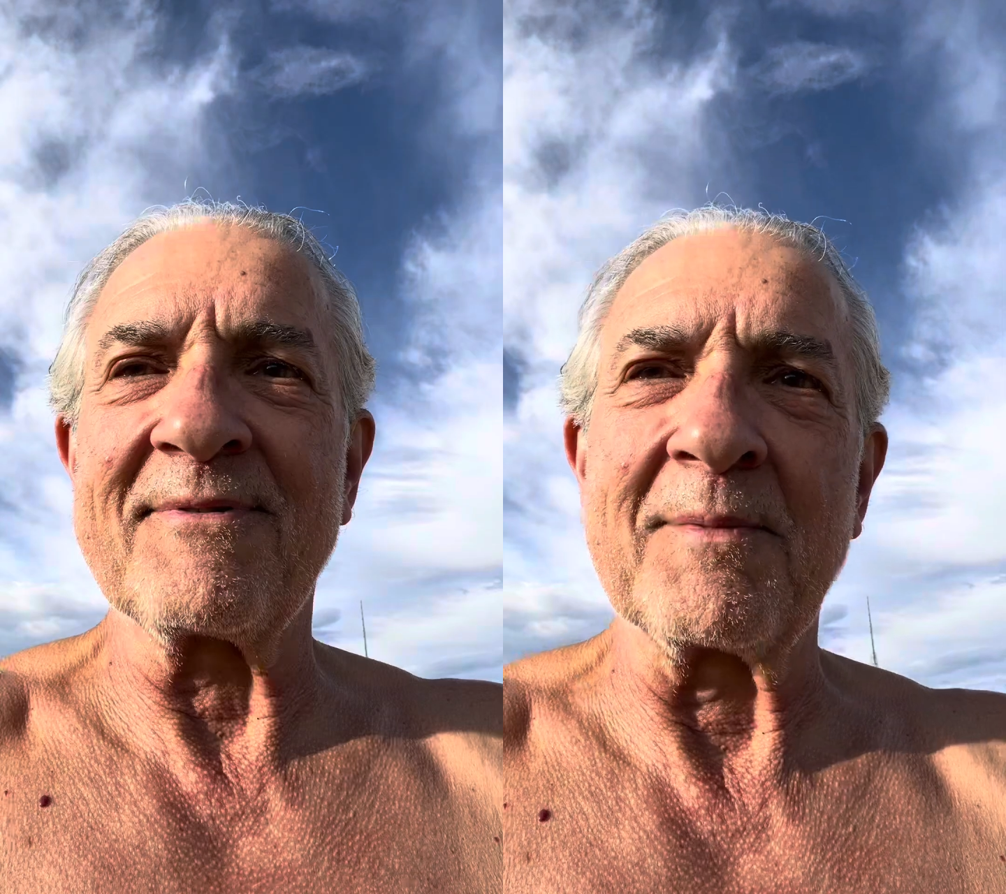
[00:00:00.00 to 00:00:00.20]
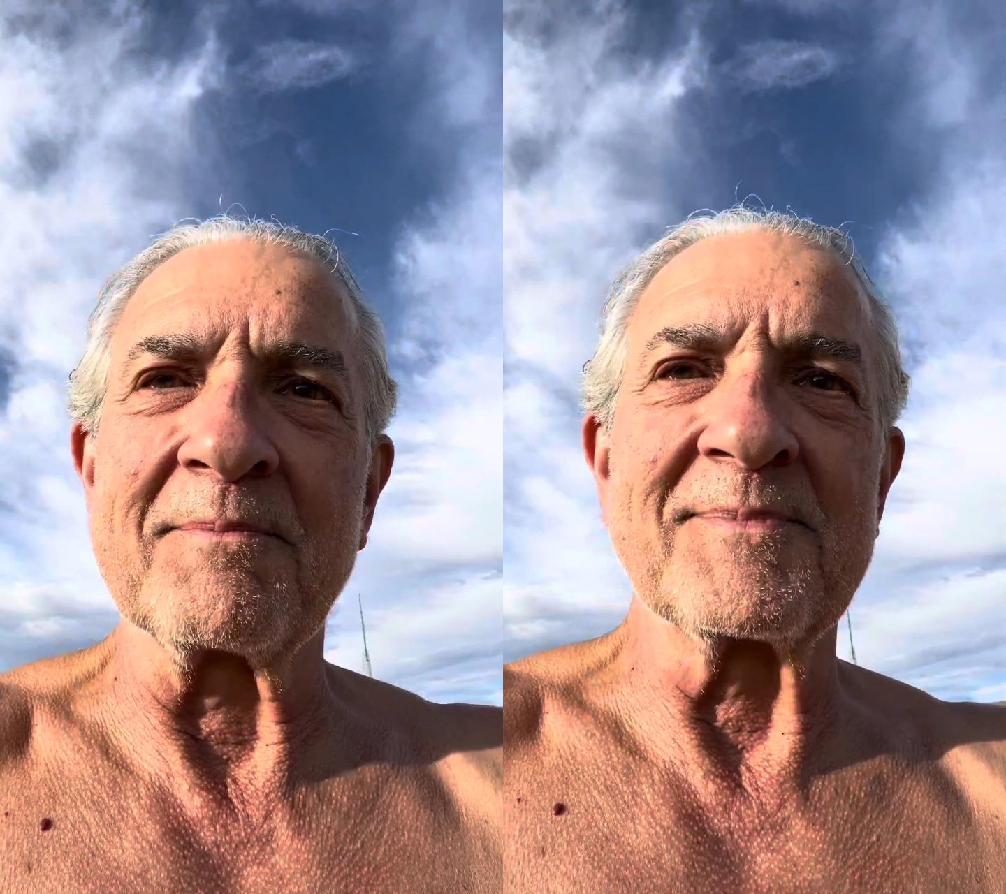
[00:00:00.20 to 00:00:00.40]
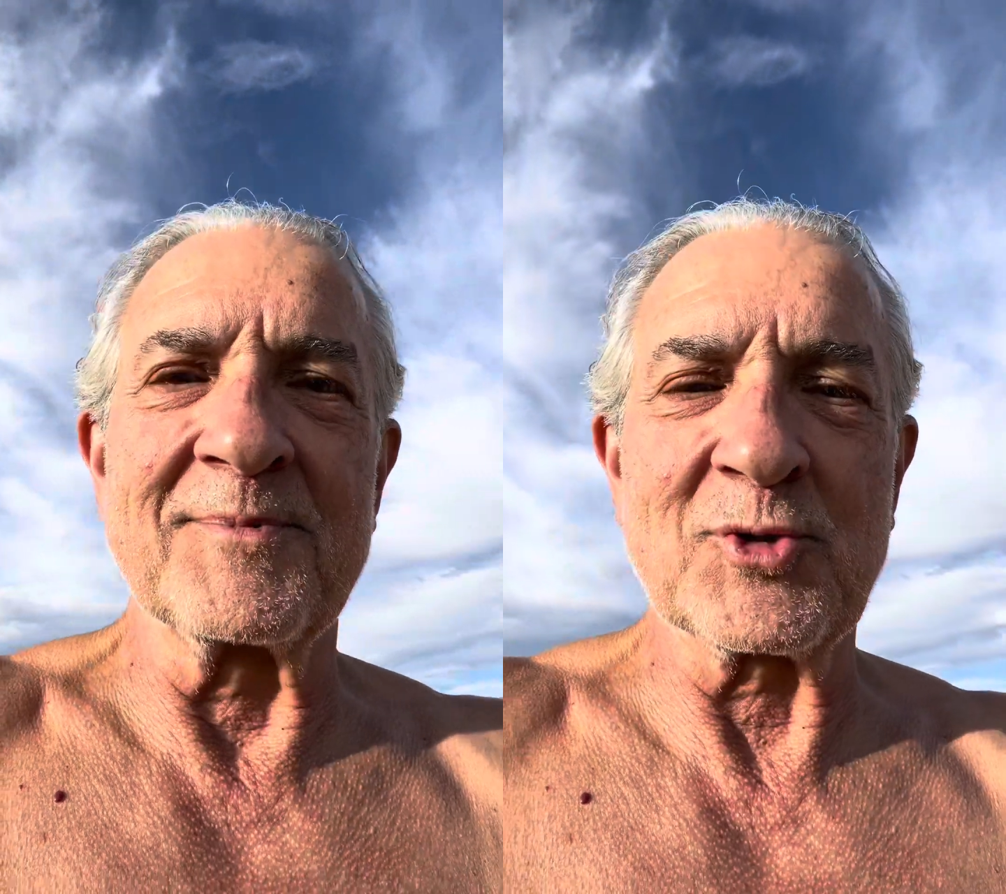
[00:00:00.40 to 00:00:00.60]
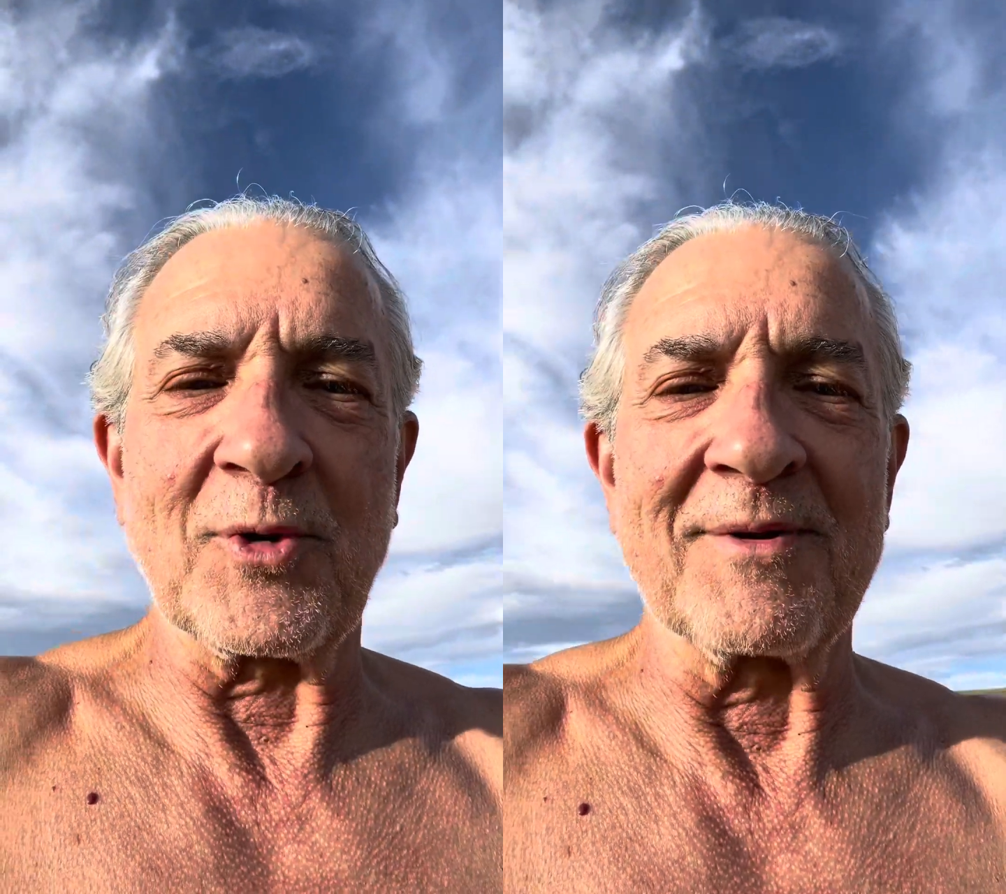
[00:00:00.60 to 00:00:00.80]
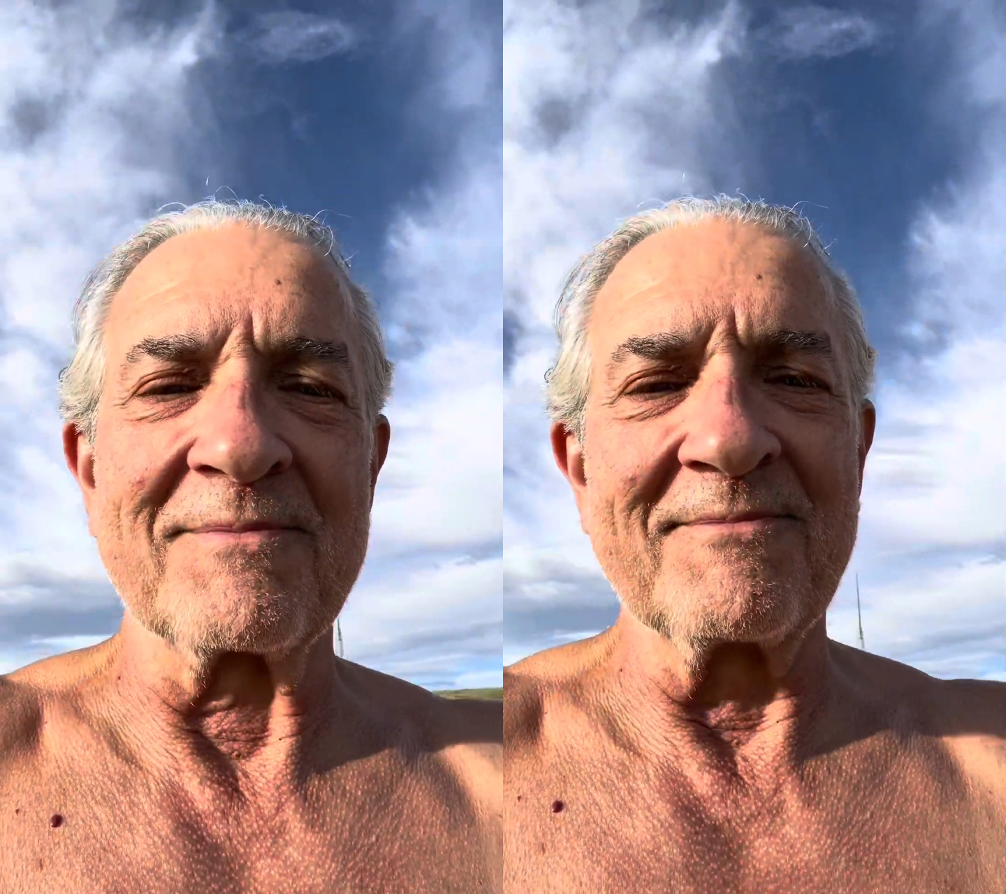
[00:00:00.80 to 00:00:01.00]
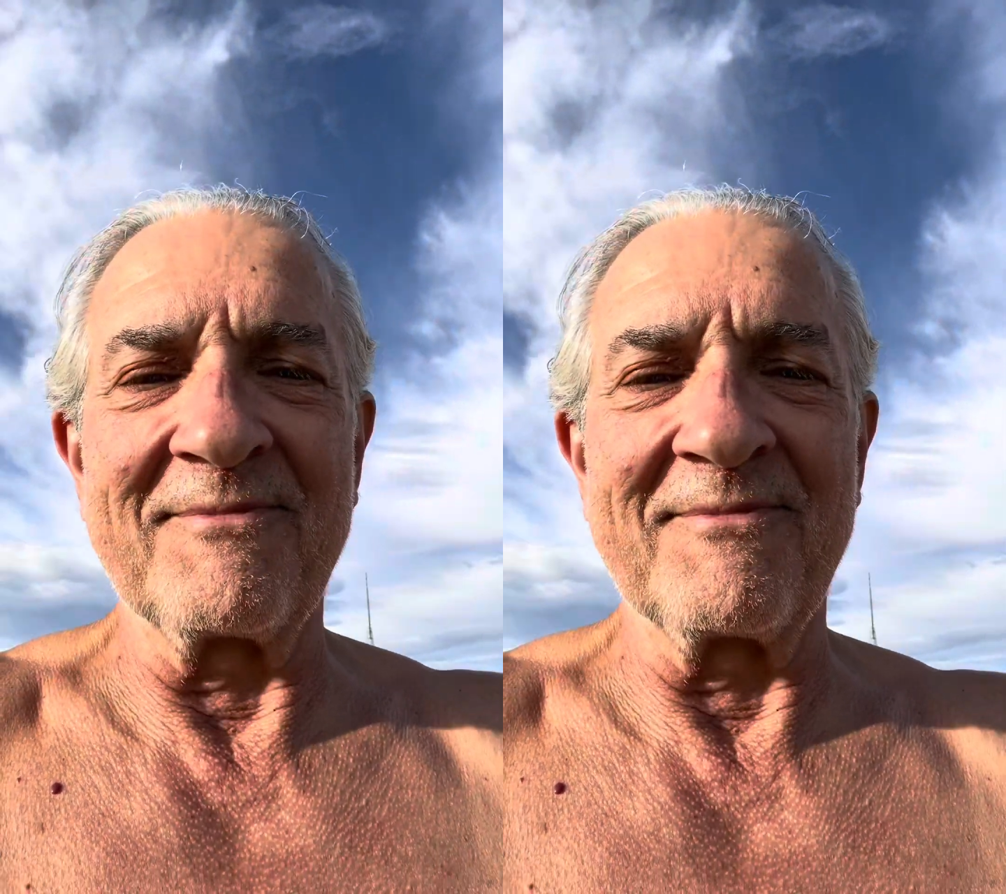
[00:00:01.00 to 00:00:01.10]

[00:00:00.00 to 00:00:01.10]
I'm sort of